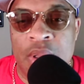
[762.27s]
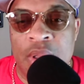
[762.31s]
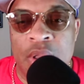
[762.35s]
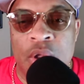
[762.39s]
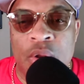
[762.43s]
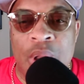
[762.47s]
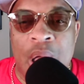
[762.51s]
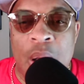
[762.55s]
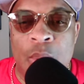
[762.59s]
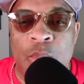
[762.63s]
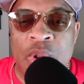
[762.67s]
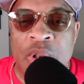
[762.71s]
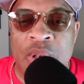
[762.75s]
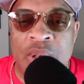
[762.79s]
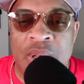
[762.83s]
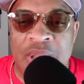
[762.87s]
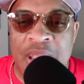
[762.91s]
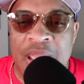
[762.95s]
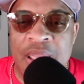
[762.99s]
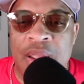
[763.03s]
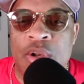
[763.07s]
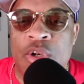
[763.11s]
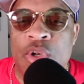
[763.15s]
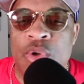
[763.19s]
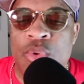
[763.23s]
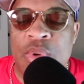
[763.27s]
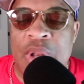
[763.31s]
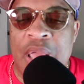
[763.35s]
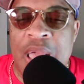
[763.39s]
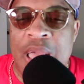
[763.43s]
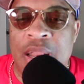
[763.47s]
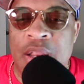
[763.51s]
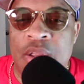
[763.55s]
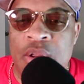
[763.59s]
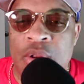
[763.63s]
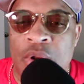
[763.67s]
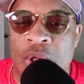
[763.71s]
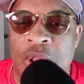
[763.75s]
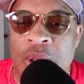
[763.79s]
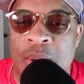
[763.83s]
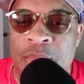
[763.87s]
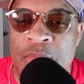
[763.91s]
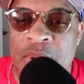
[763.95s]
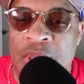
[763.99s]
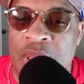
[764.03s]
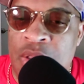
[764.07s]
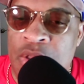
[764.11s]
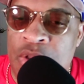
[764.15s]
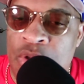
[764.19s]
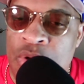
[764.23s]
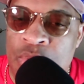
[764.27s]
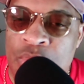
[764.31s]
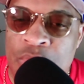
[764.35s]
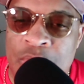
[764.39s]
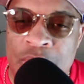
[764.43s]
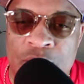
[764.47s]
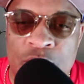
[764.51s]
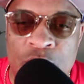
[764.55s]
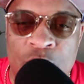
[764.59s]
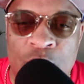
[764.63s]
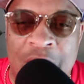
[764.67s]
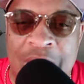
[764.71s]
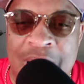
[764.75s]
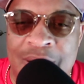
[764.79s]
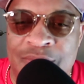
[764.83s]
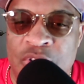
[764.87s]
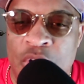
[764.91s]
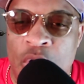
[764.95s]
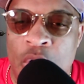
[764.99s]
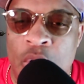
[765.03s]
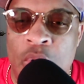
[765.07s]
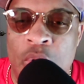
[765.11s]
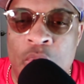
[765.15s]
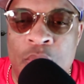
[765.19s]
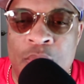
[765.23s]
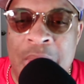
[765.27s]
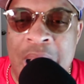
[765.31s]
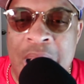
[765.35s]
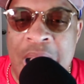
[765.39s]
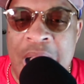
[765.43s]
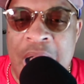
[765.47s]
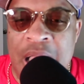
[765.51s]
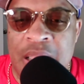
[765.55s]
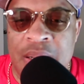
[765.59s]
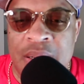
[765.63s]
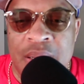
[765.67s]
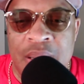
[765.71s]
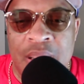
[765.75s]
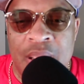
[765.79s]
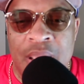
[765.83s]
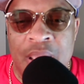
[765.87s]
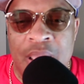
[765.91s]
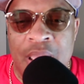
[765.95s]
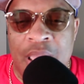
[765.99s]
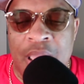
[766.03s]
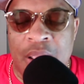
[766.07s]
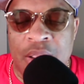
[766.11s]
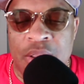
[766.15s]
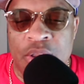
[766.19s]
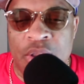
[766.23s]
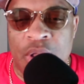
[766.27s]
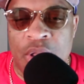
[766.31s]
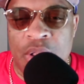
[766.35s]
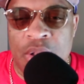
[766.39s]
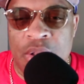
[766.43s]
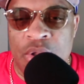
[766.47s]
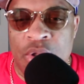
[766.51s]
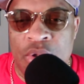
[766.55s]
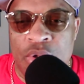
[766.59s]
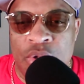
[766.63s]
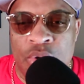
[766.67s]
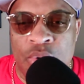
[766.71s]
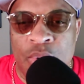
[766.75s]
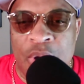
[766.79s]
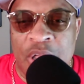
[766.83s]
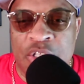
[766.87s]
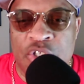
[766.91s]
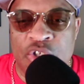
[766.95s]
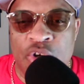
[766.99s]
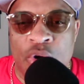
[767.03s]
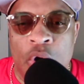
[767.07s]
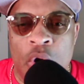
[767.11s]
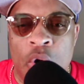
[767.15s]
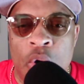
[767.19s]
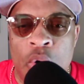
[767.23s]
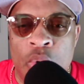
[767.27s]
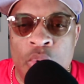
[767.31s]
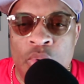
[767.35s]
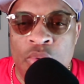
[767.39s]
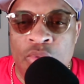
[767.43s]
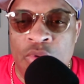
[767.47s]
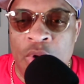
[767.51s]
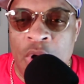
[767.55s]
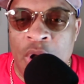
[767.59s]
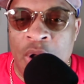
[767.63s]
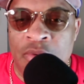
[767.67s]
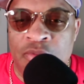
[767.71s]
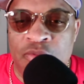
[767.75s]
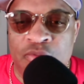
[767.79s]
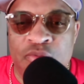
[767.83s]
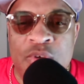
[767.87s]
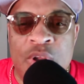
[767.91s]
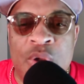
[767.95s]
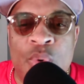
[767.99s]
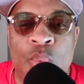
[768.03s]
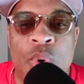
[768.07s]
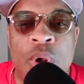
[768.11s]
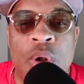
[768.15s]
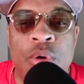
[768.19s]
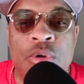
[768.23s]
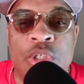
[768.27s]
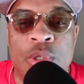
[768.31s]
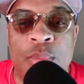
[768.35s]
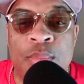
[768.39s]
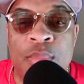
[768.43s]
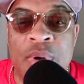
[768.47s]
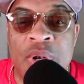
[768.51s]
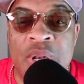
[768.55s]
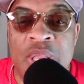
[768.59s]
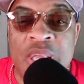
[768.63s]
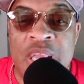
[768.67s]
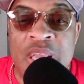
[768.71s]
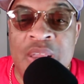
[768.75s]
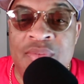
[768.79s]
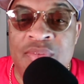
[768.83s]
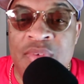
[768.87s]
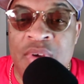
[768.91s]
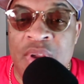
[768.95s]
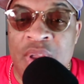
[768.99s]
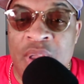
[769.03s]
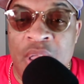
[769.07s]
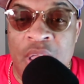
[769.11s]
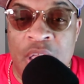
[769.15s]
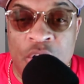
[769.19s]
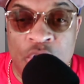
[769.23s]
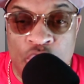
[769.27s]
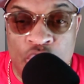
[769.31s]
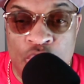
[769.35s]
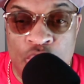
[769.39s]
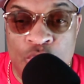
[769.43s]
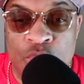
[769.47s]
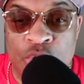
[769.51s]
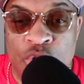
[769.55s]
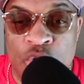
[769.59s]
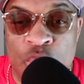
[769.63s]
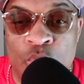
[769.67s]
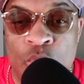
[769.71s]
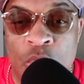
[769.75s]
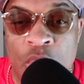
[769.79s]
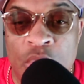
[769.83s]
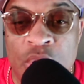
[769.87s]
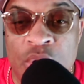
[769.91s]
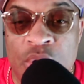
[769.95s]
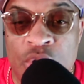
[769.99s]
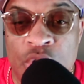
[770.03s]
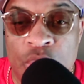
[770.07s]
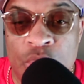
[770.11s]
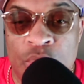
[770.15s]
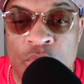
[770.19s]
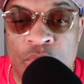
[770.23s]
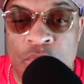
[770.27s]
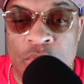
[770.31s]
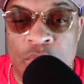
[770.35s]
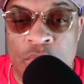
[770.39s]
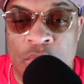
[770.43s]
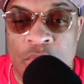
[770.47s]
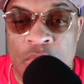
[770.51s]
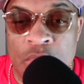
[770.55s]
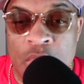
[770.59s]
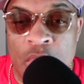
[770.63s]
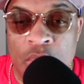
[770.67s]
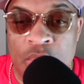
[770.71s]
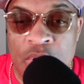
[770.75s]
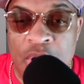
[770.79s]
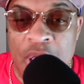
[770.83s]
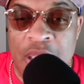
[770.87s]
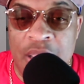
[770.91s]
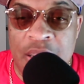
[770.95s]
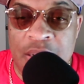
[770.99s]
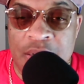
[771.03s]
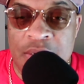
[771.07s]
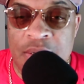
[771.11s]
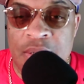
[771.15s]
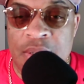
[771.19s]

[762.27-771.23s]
You know, I wouldn't dare do that. You know what I mean? You have your own mind. And you at your own free will to believe and do what you want to do. Okay?